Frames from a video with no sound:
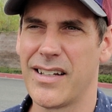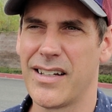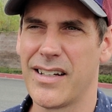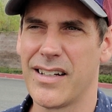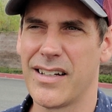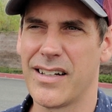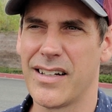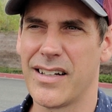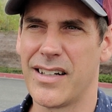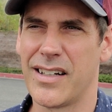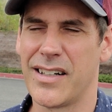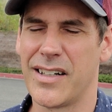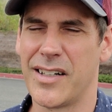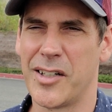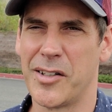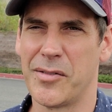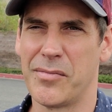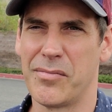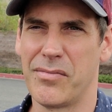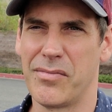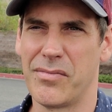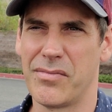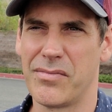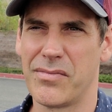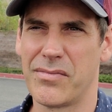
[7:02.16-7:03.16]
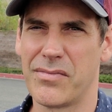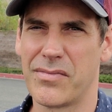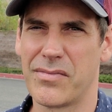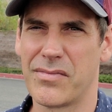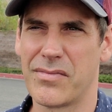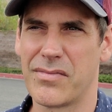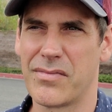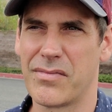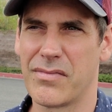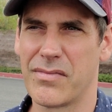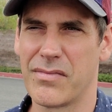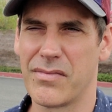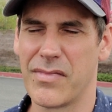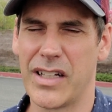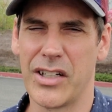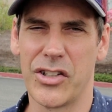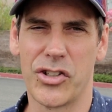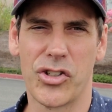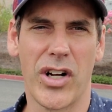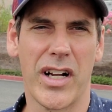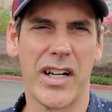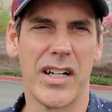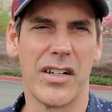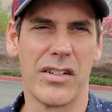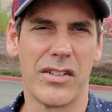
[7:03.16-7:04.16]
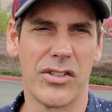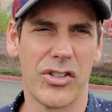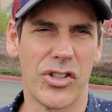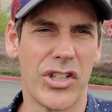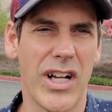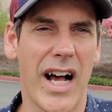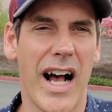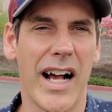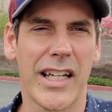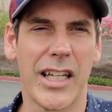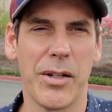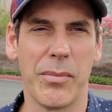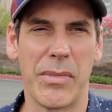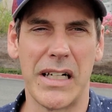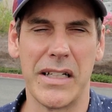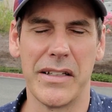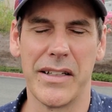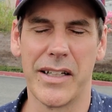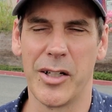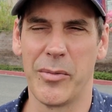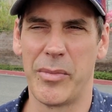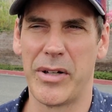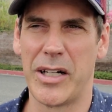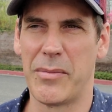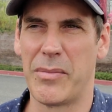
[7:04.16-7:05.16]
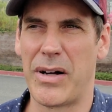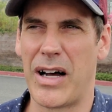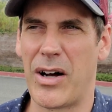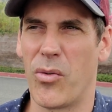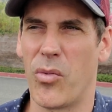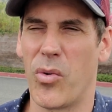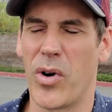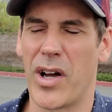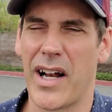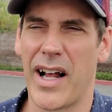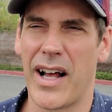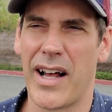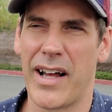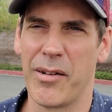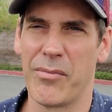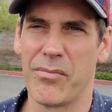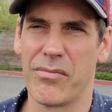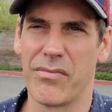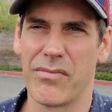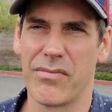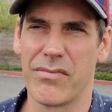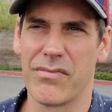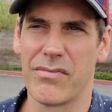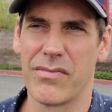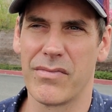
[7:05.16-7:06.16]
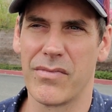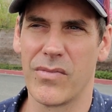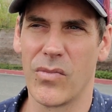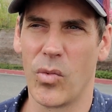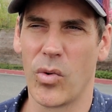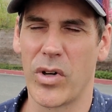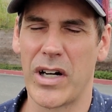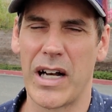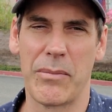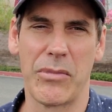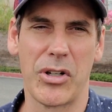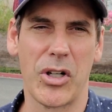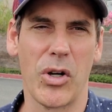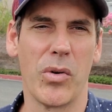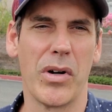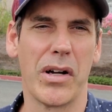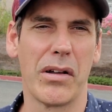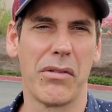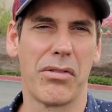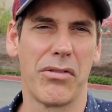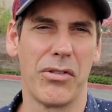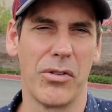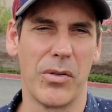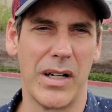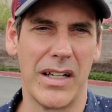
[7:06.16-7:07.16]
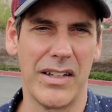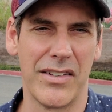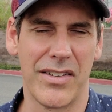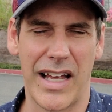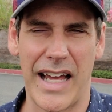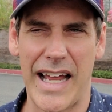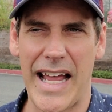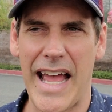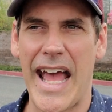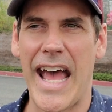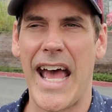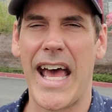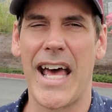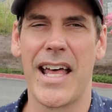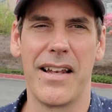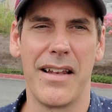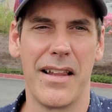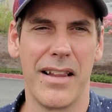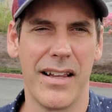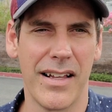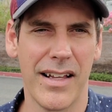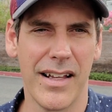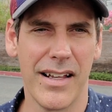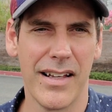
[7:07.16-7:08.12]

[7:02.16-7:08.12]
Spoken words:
and try to document a little bit about what I'm going through as I add